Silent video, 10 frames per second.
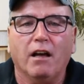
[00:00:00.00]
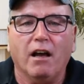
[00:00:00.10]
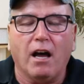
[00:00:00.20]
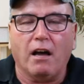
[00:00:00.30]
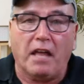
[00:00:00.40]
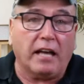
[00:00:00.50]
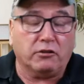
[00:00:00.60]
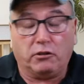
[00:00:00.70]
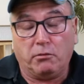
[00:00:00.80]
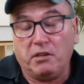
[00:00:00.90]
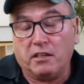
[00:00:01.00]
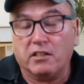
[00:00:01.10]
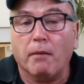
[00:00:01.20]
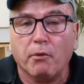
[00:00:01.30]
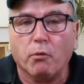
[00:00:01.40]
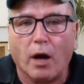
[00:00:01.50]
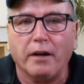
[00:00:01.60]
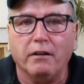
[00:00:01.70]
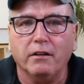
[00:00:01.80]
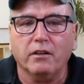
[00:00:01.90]
That's, to me, is number
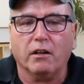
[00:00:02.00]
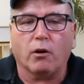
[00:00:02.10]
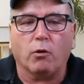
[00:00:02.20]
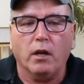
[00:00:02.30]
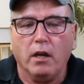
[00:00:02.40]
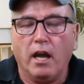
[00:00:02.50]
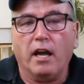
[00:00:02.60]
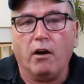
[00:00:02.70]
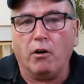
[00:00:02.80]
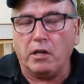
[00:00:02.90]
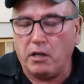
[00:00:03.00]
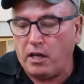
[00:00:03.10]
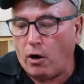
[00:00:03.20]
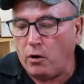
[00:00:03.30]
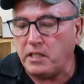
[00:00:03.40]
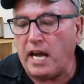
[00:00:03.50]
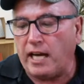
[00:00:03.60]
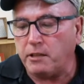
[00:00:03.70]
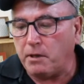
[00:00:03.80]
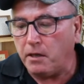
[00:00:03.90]
one. You know, it always
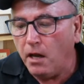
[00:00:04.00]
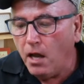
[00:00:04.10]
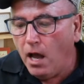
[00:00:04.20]
has been.